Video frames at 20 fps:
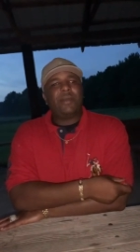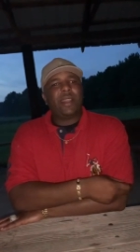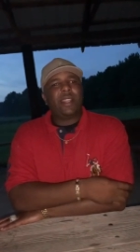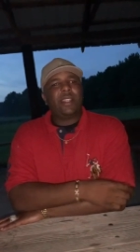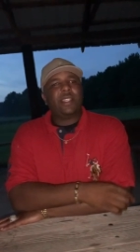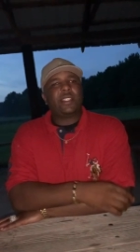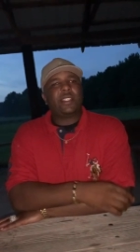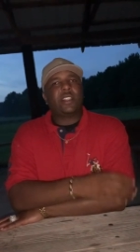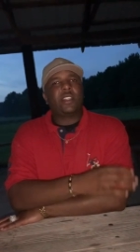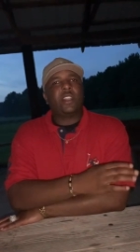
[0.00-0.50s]

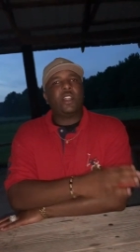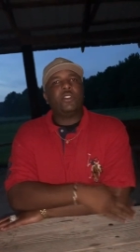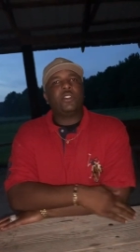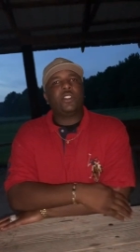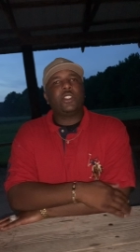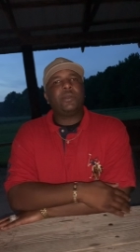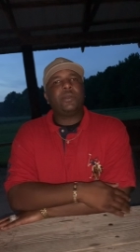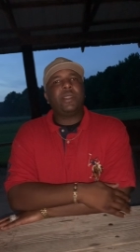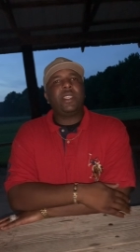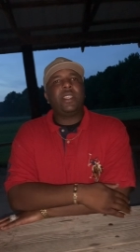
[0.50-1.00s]
that's
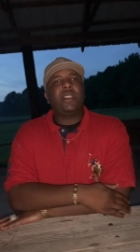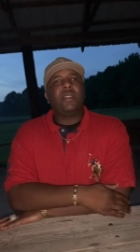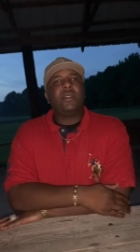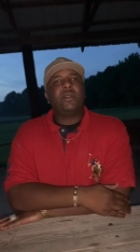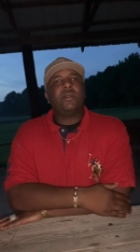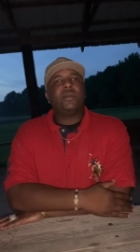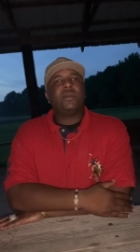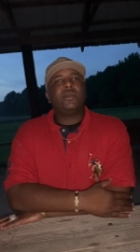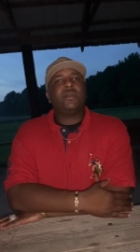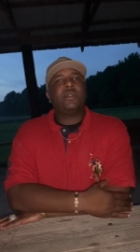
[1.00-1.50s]
close to me,
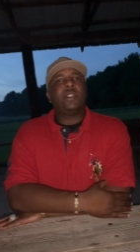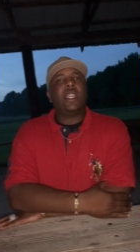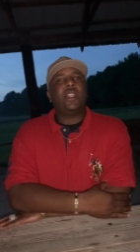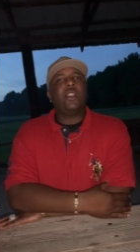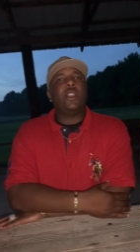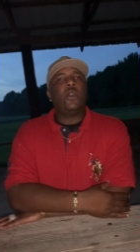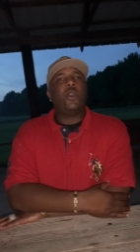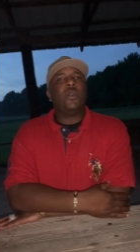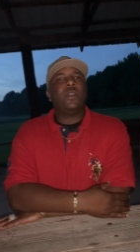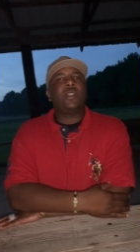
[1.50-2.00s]
they
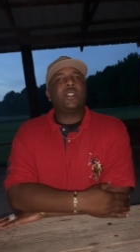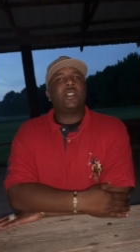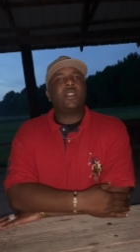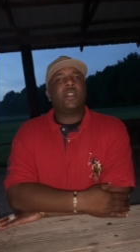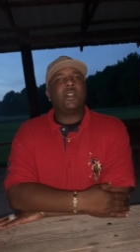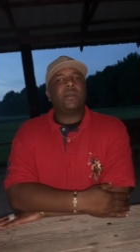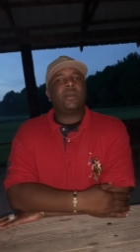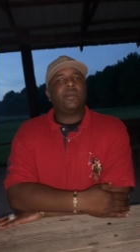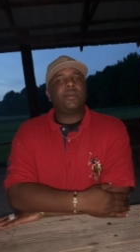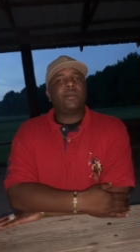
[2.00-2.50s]
know what's
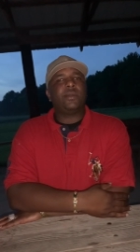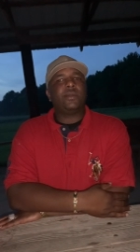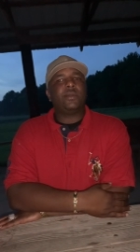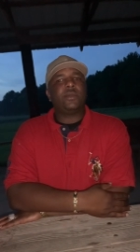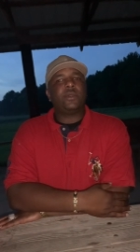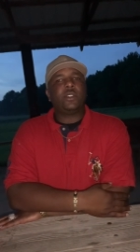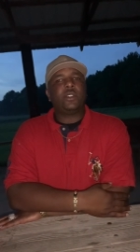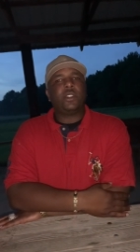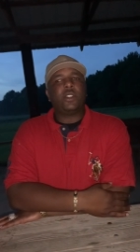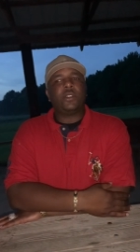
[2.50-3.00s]
up.
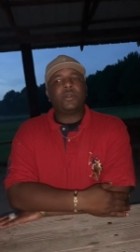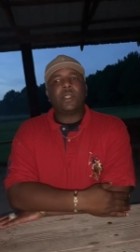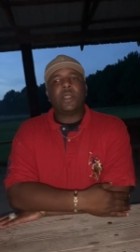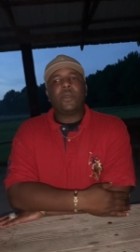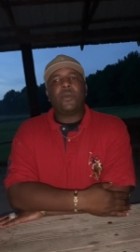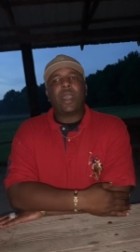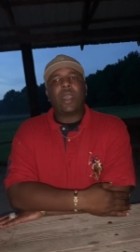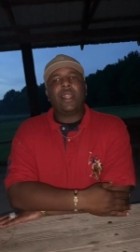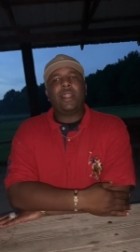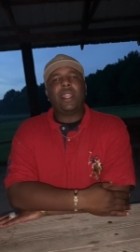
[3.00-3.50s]
You know what I'm
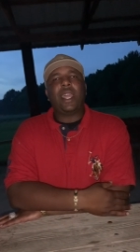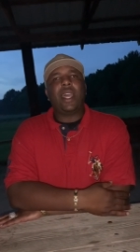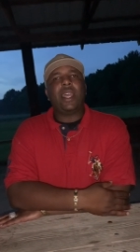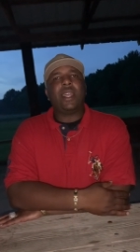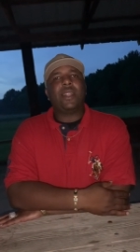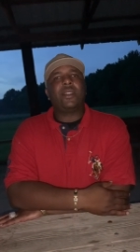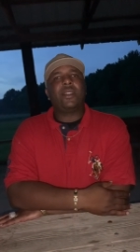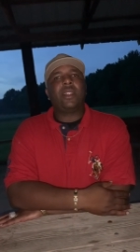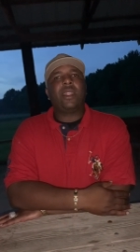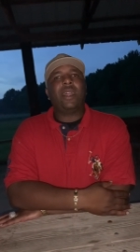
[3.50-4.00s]
saying? Why
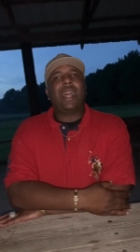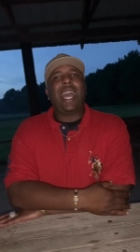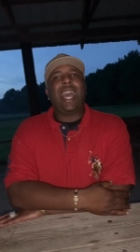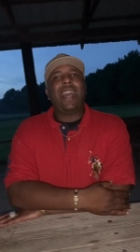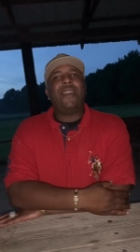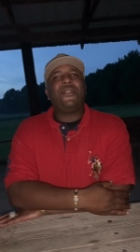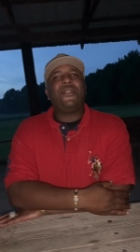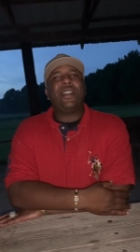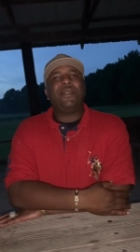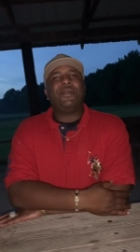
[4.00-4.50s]
not?
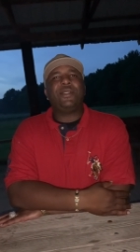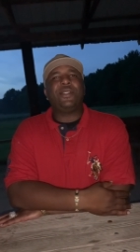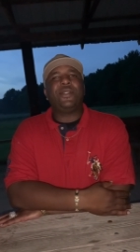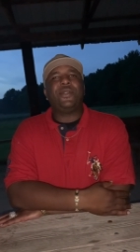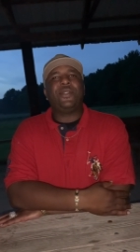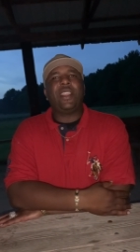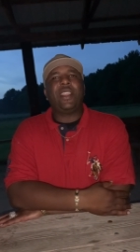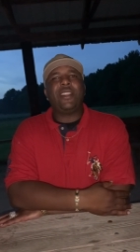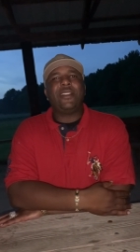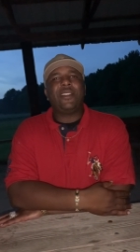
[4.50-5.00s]
Our family is
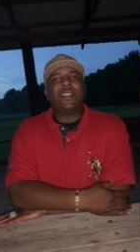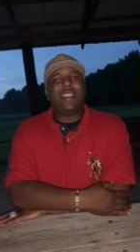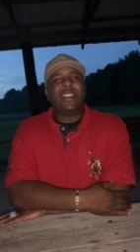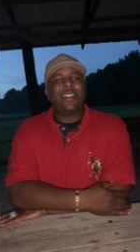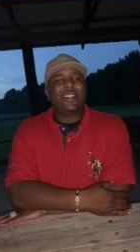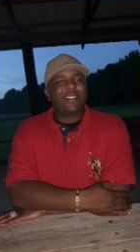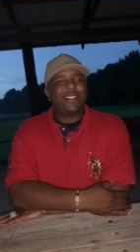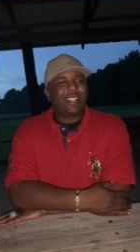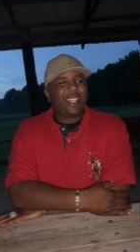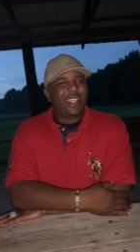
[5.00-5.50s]
very
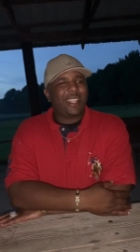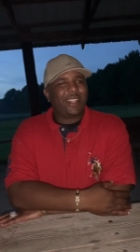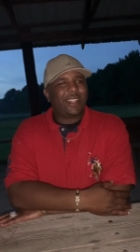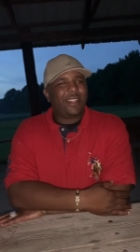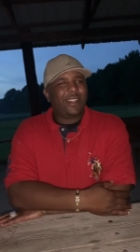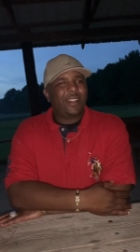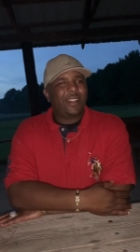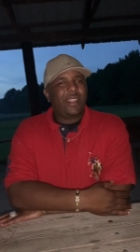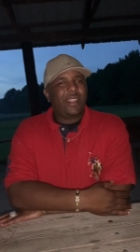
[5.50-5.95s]
entertaining.